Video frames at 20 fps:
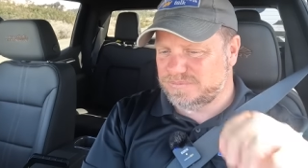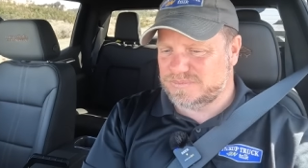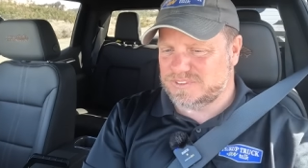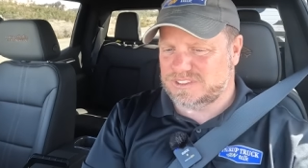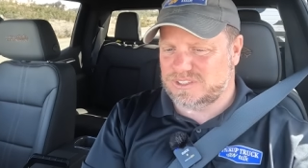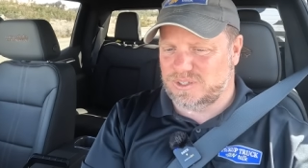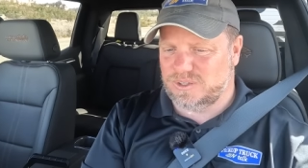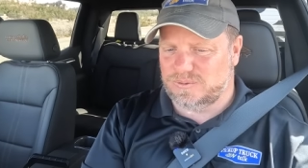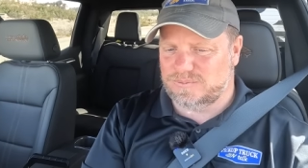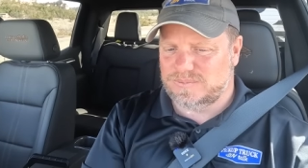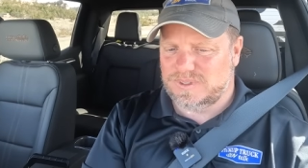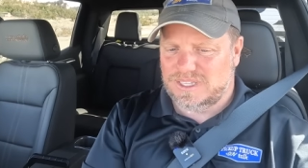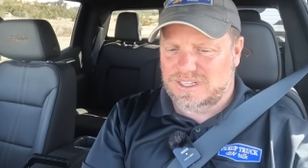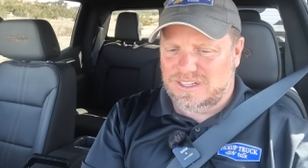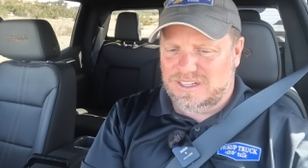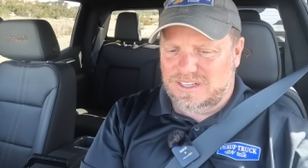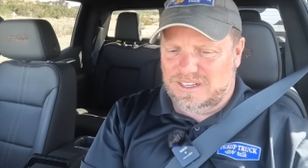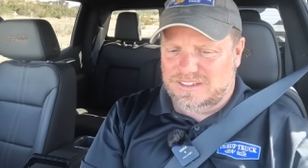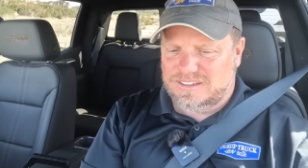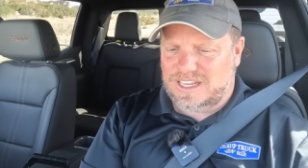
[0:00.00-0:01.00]
So
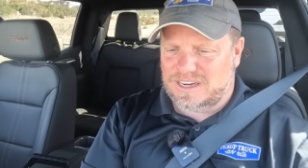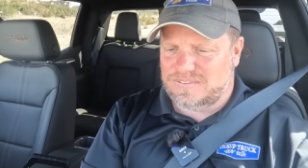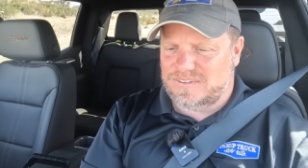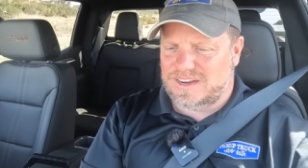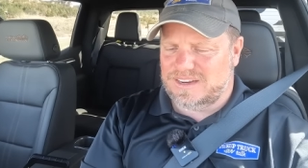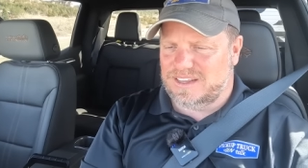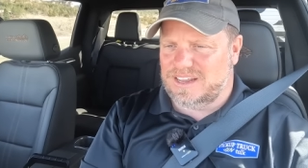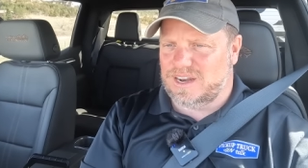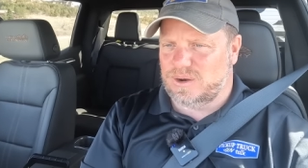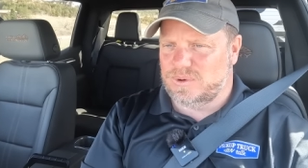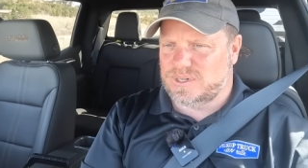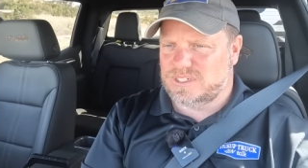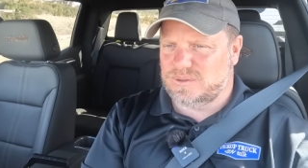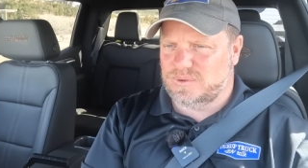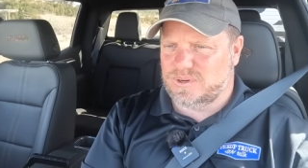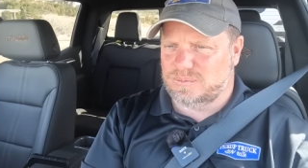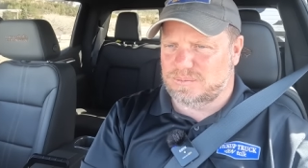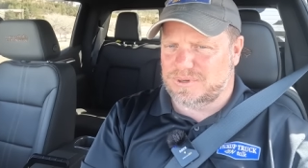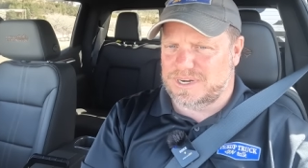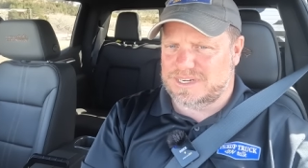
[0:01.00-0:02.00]
not a fan of that. I wish
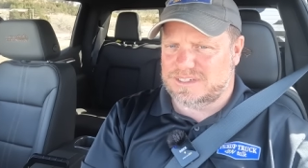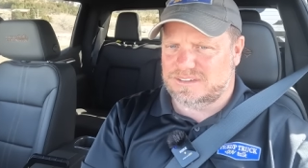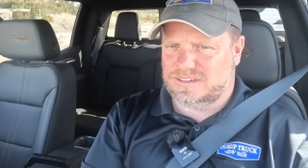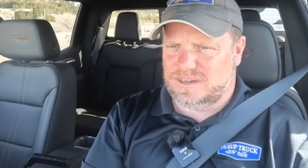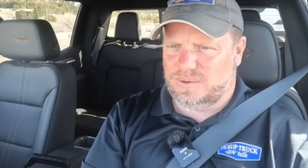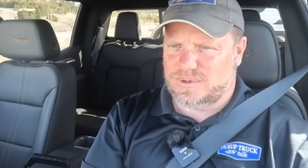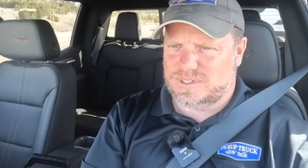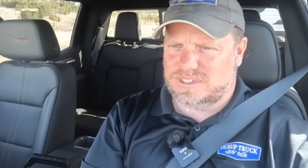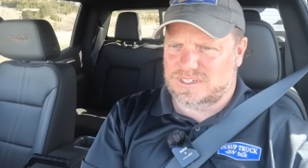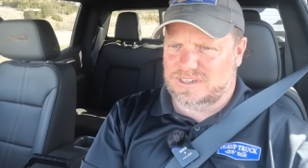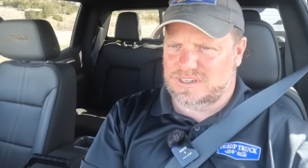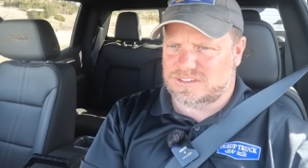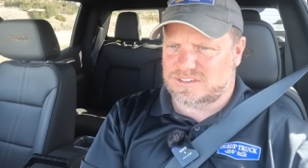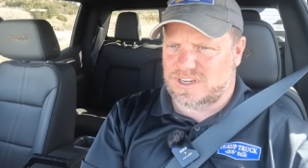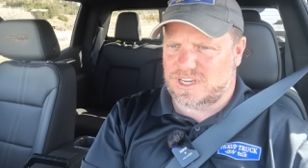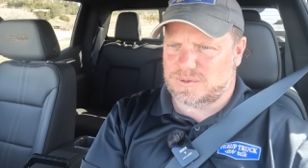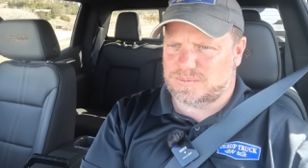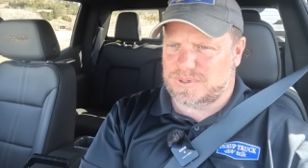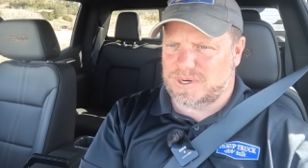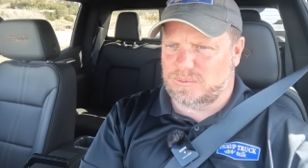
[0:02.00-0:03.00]
the
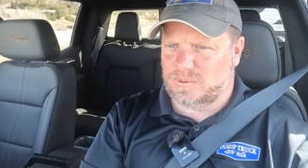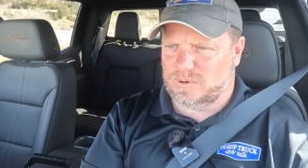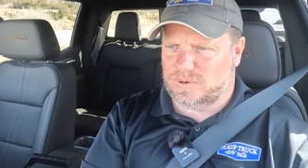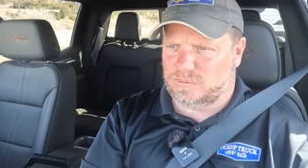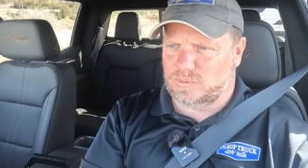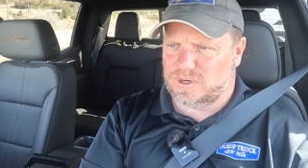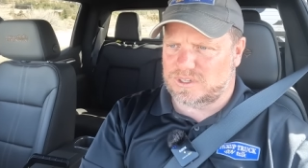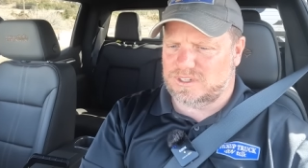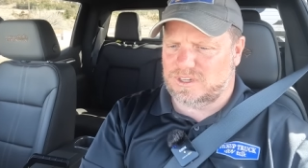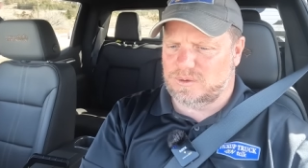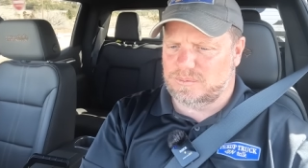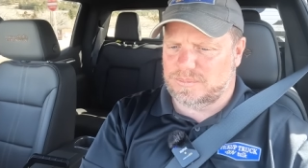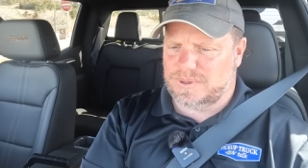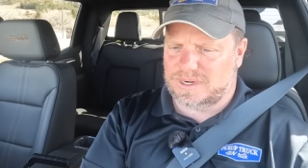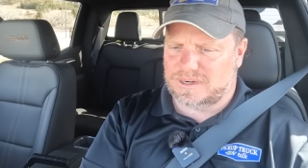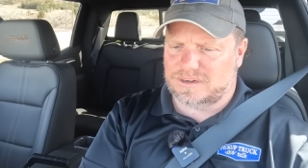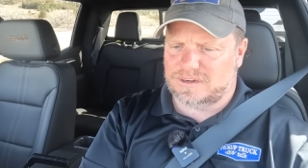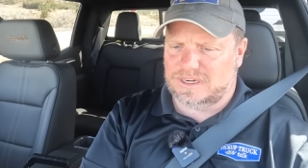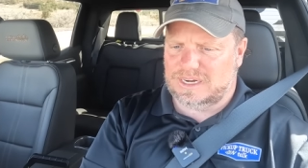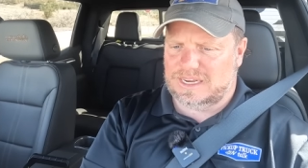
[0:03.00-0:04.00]
exhaust brake would have worked a little
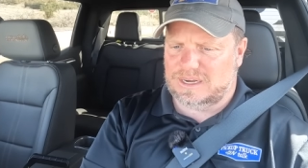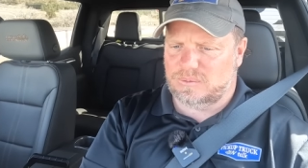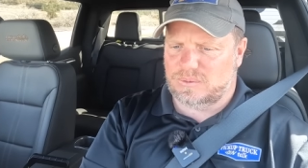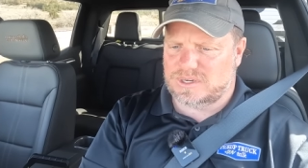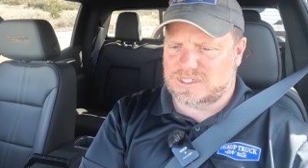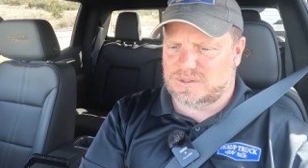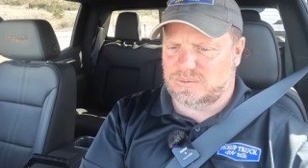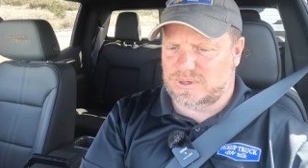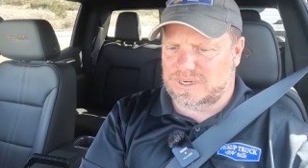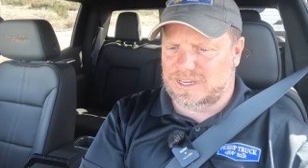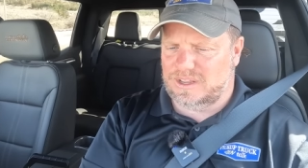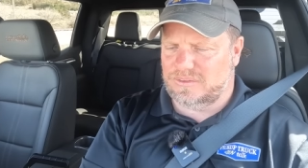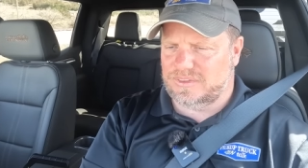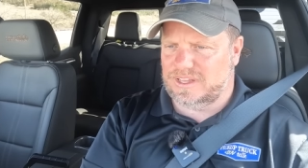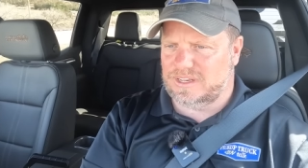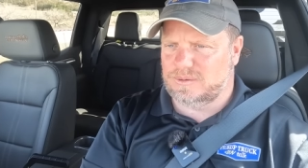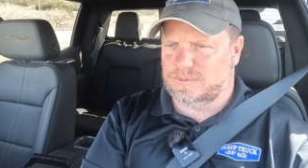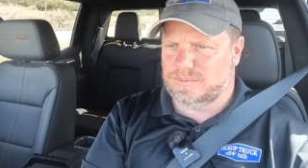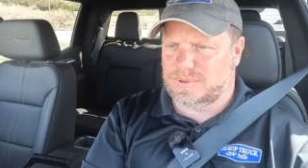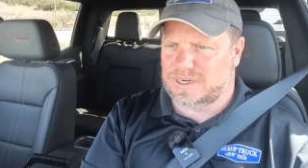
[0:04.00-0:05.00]
better, and I wish it would have held
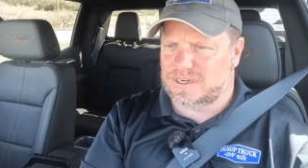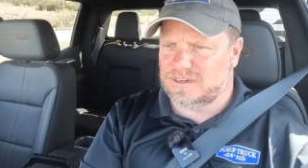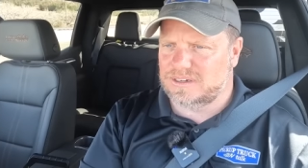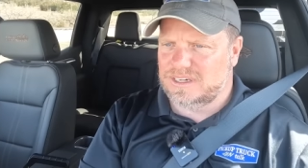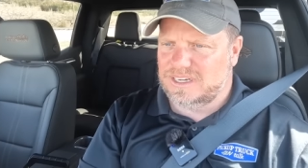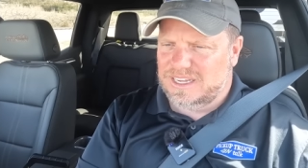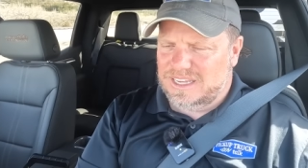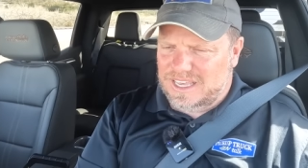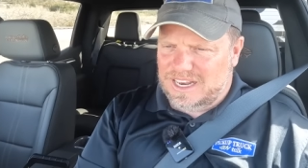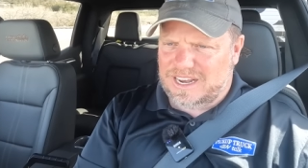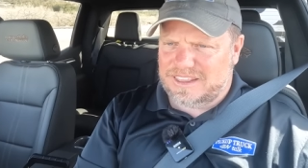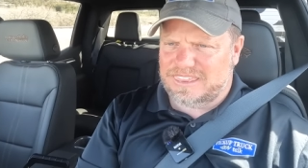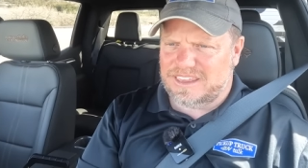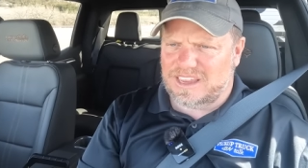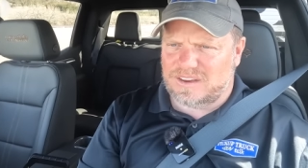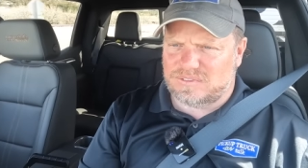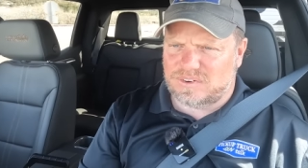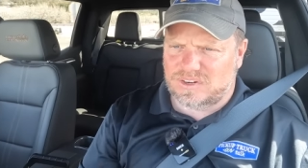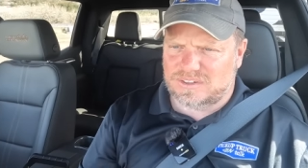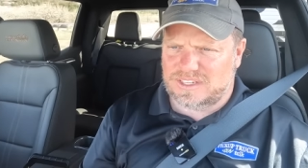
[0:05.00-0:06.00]
that a little better. And I
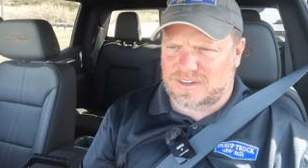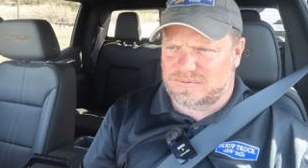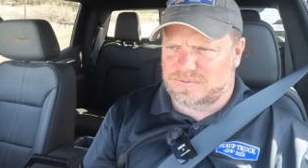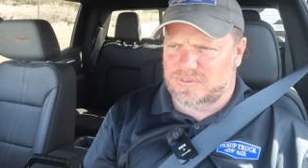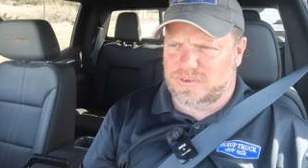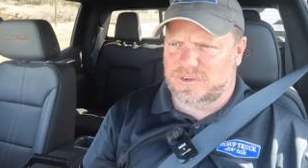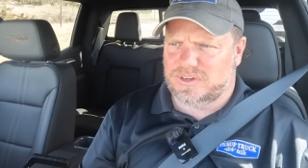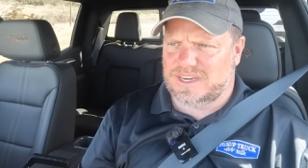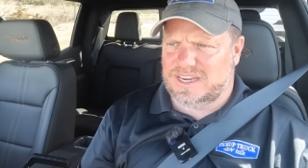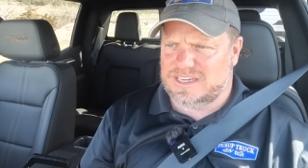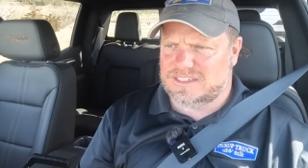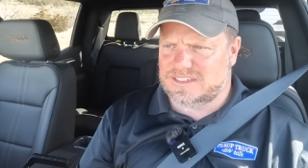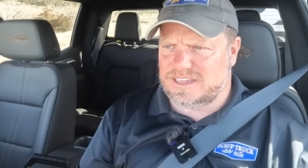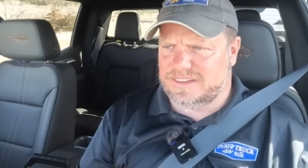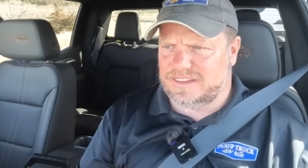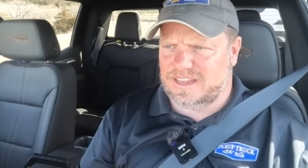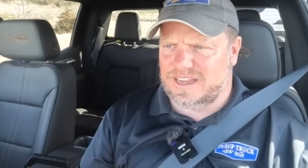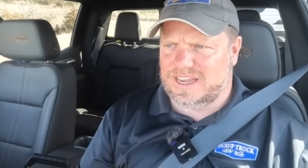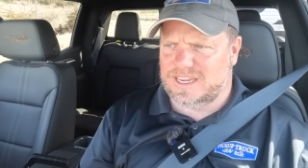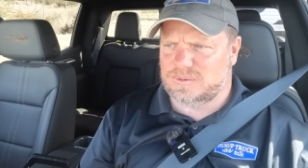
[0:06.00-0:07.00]
think I've heard that from you guys
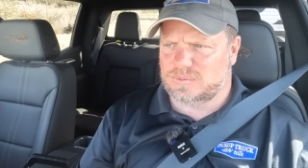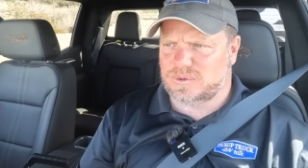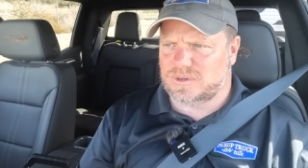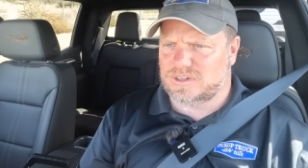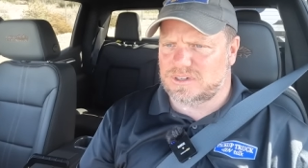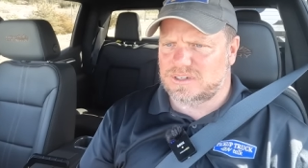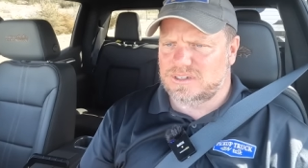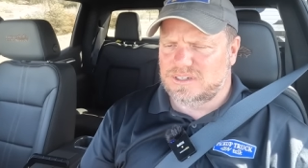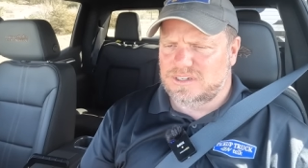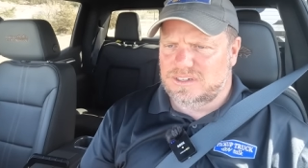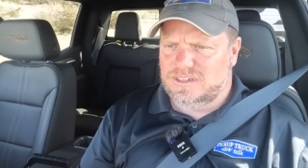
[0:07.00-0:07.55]
online where